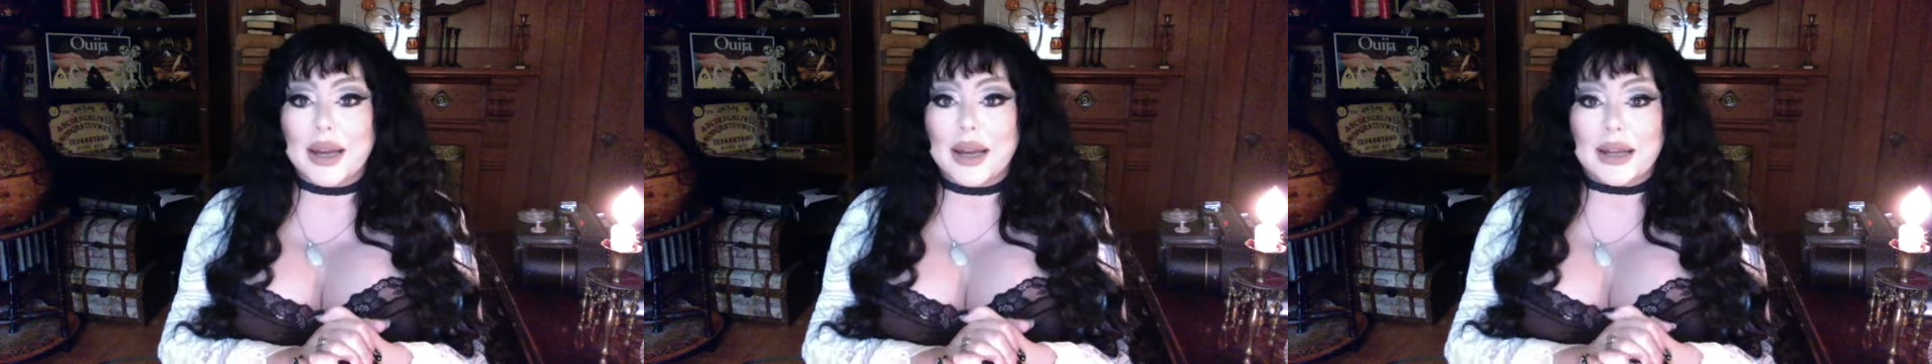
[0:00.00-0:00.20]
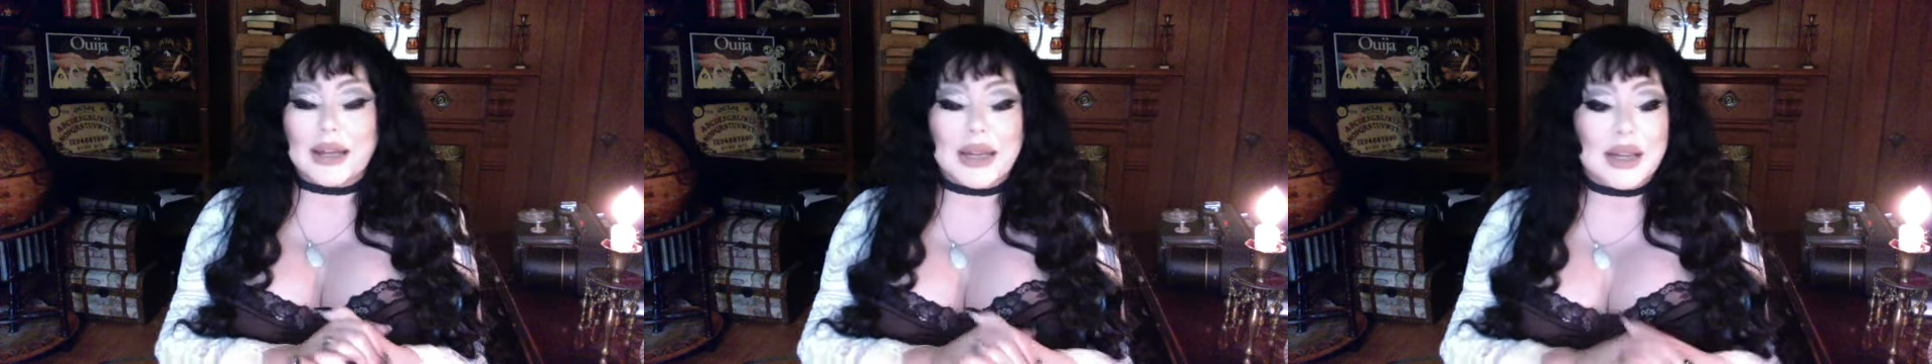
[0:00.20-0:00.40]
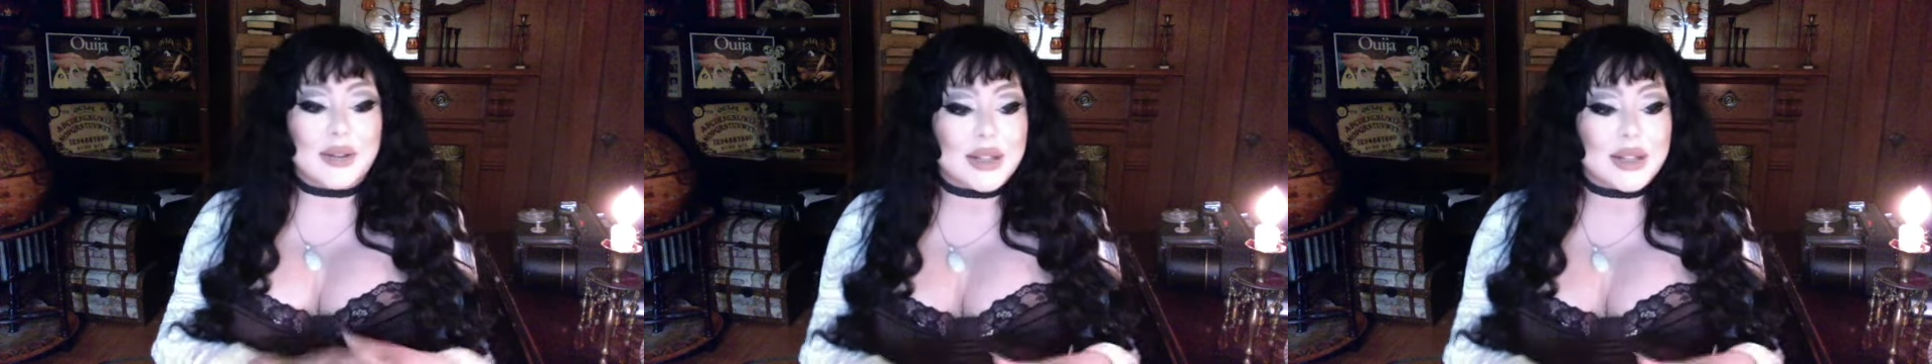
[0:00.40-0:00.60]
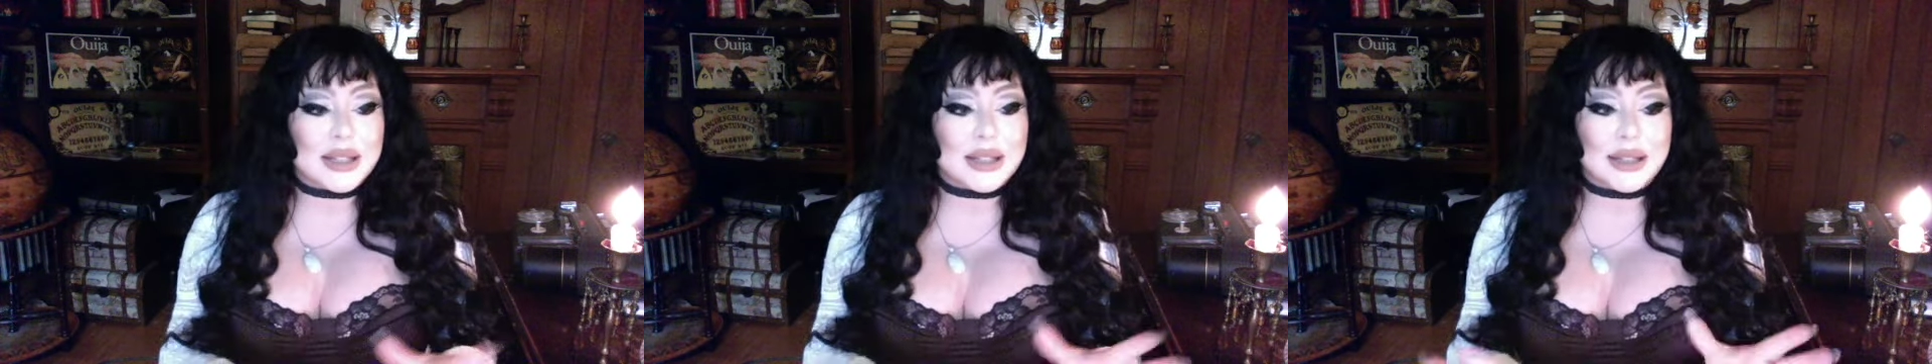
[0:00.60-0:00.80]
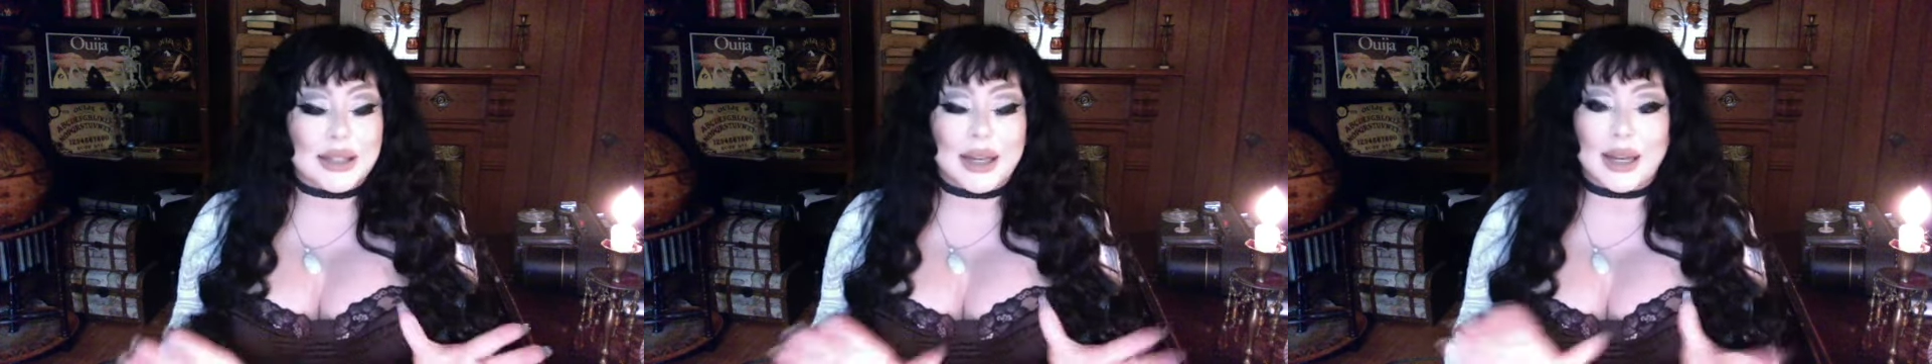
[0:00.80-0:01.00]
And even
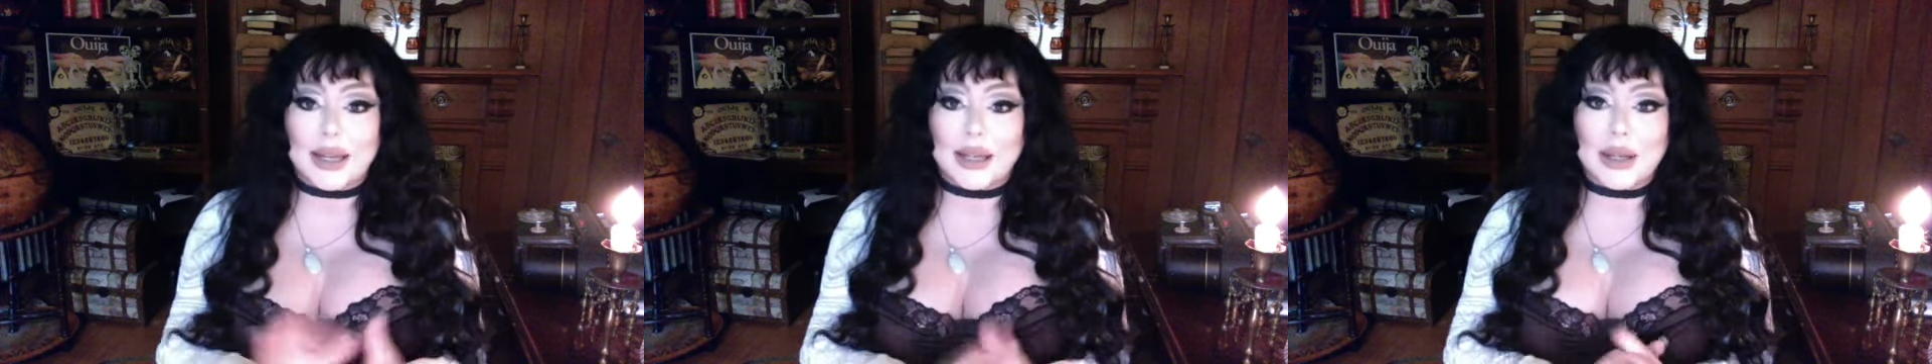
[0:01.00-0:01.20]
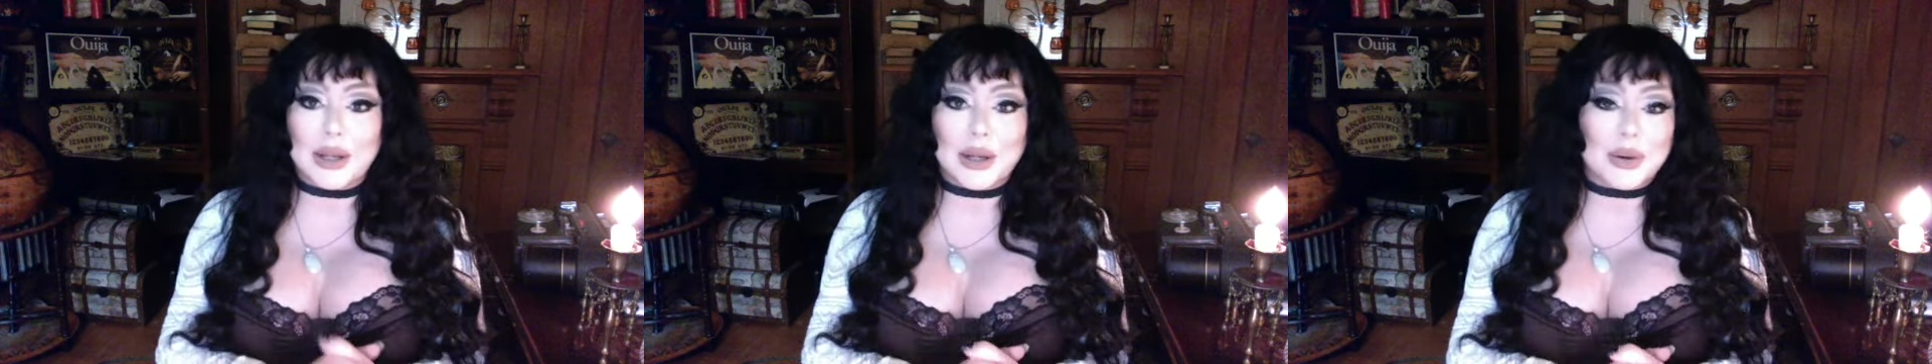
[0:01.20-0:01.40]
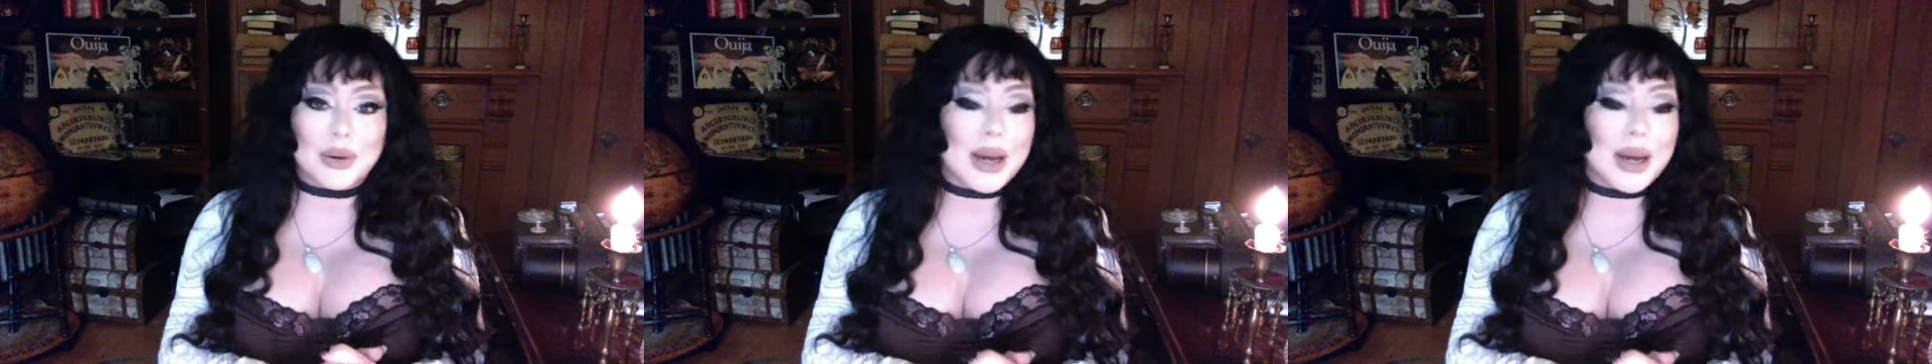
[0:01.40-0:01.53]
today, you know,